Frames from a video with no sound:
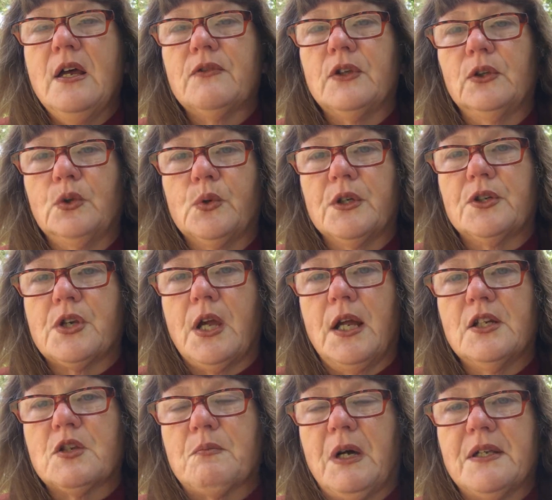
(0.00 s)
The Lord
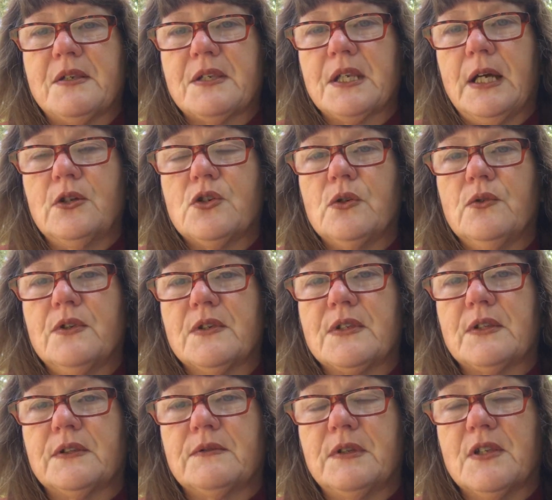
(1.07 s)
changed my schedule
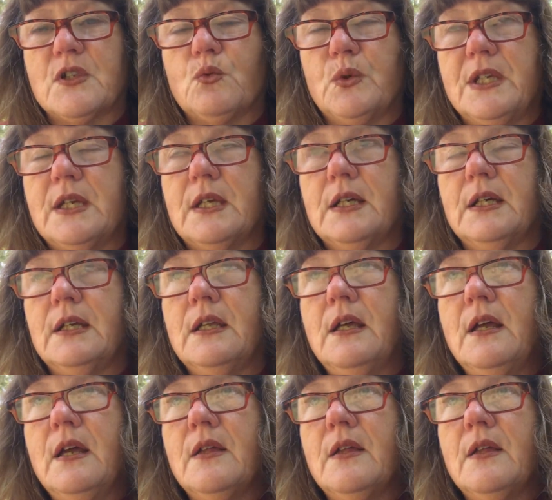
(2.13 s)
this, this weekend,